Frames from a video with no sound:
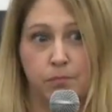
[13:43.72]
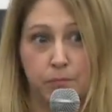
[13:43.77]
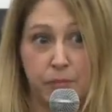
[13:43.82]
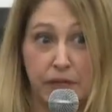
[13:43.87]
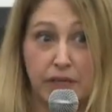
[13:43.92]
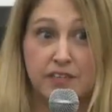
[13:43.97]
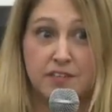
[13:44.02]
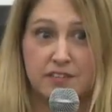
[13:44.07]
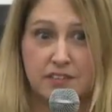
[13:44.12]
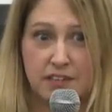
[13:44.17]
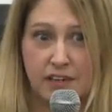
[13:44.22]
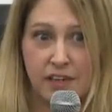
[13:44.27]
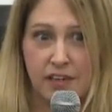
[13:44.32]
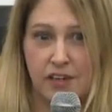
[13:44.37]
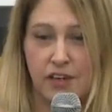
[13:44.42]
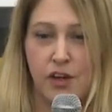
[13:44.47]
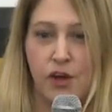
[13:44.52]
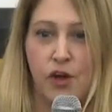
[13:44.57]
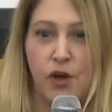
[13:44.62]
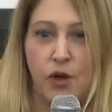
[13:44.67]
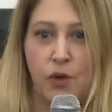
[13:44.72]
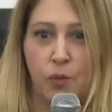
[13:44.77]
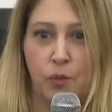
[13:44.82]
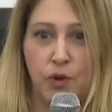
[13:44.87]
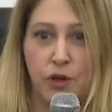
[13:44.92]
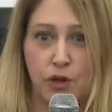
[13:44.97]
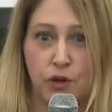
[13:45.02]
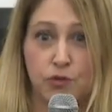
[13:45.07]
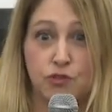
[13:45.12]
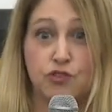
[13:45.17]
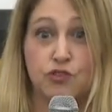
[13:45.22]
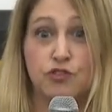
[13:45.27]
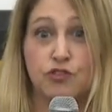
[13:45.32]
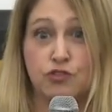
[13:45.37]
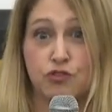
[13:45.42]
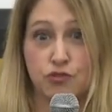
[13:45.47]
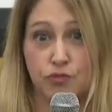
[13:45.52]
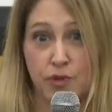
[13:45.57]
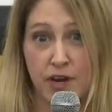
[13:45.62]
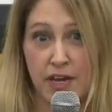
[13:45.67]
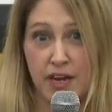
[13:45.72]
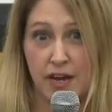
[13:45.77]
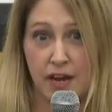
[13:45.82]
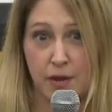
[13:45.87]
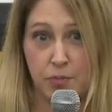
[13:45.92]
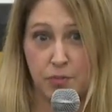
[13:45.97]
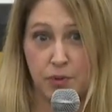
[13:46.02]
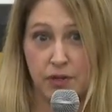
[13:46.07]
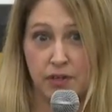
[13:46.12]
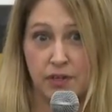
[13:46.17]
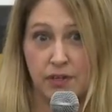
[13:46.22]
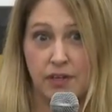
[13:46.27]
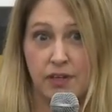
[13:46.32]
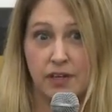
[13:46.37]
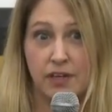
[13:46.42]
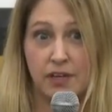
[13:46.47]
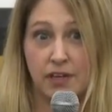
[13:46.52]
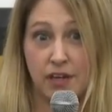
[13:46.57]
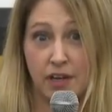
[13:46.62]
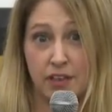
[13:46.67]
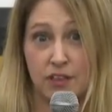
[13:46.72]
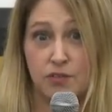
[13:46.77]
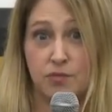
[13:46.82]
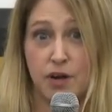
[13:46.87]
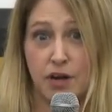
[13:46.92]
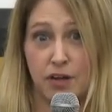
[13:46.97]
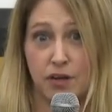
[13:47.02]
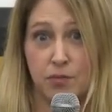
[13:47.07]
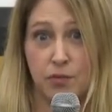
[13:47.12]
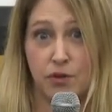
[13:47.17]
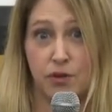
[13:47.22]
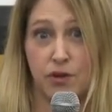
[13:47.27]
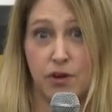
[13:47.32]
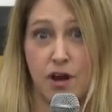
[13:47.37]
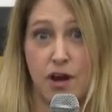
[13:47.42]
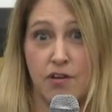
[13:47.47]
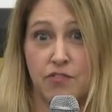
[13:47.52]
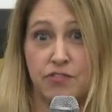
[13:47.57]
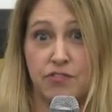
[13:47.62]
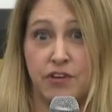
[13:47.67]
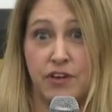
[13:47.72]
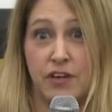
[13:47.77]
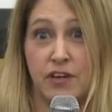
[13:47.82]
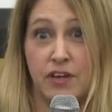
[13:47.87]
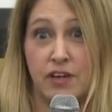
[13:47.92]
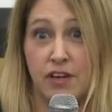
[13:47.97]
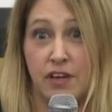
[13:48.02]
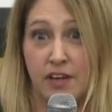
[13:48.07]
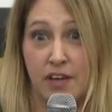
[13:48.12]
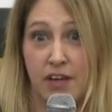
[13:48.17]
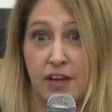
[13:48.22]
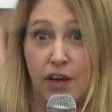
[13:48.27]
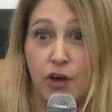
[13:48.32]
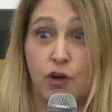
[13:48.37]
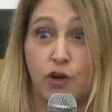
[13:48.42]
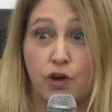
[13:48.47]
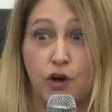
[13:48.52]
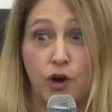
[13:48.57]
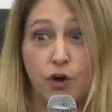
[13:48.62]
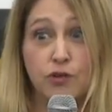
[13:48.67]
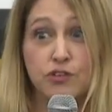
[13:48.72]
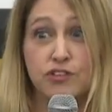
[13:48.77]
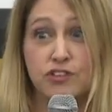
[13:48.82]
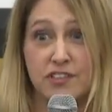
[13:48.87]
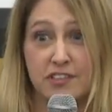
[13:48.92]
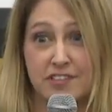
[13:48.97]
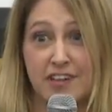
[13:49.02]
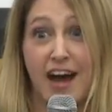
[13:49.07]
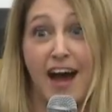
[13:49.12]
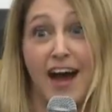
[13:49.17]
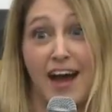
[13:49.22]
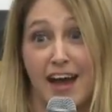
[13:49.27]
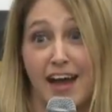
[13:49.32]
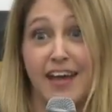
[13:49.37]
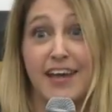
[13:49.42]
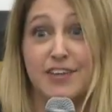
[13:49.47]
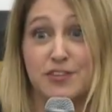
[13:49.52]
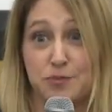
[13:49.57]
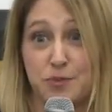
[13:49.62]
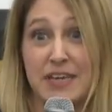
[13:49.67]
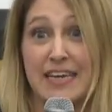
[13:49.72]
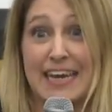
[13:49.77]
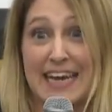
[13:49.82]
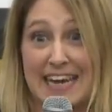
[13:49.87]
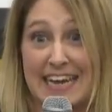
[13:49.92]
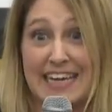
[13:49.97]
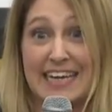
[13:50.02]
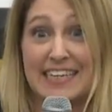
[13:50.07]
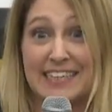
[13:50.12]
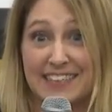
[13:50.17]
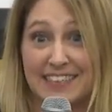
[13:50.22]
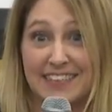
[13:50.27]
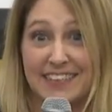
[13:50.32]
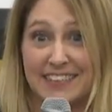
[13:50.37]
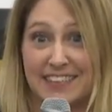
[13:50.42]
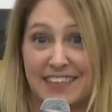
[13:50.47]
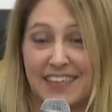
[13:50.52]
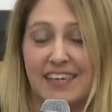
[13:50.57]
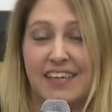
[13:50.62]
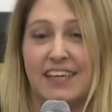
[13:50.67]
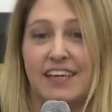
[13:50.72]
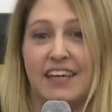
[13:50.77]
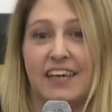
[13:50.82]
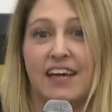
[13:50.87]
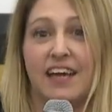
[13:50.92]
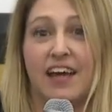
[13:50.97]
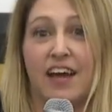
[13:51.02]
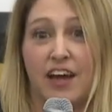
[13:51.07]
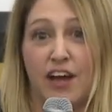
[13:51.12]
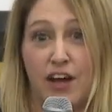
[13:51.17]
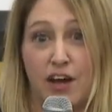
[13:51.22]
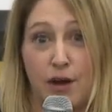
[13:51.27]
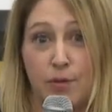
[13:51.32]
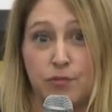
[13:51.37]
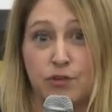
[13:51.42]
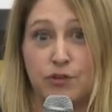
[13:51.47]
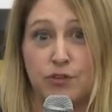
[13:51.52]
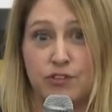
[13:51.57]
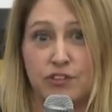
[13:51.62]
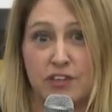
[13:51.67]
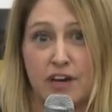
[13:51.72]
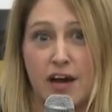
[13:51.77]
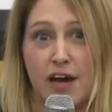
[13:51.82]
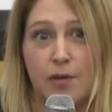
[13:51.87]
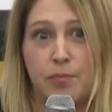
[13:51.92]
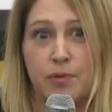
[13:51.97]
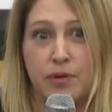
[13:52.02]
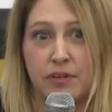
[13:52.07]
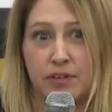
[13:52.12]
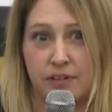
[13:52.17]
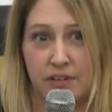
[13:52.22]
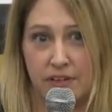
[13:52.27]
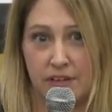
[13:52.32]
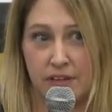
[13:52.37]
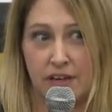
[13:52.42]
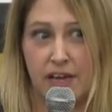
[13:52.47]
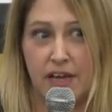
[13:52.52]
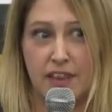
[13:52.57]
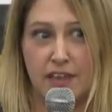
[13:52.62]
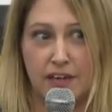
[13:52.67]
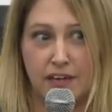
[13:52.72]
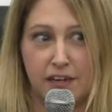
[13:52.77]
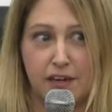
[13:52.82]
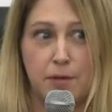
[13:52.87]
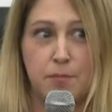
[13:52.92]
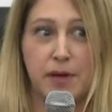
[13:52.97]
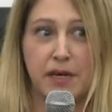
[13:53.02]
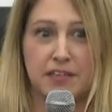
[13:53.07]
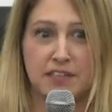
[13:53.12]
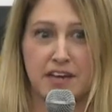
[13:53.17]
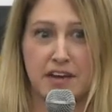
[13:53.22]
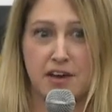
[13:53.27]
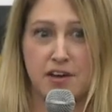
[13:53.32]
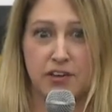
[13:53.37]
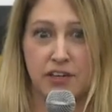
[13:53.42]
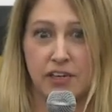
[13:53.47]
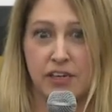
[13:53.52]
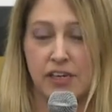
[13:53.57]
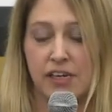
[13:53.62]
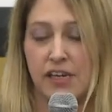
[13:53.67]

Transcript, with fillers: ballistic. We go straight up, cut the rocket motor off, coast as high as we can, come to a stop, and then come back down.